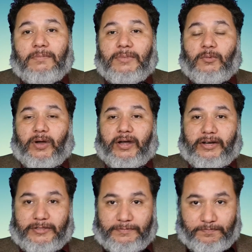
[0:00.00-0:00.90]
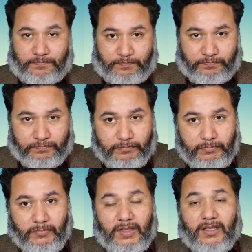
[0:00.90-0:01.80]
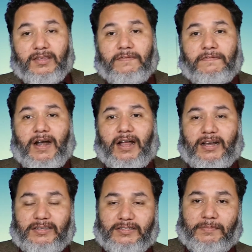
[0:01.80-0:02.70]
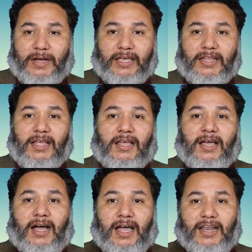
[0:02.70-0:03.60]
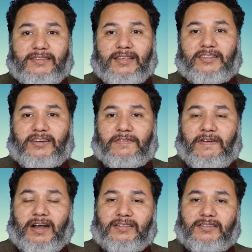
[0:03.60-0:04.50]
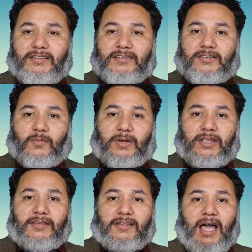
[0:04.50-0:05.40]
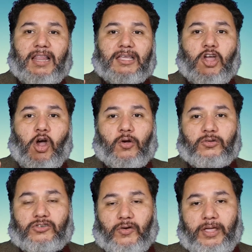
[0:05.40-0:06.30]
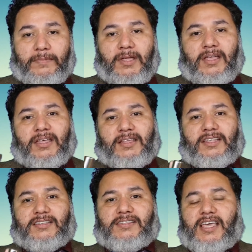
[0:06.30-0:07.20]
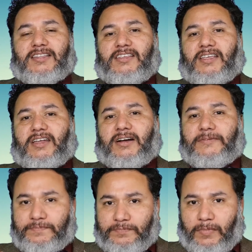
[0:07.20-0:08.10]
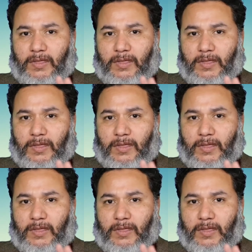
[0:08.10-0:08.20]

I'll be wearing is a fragrance by Alexandria Fragrances. This one is called Cacao Dreams. The scent here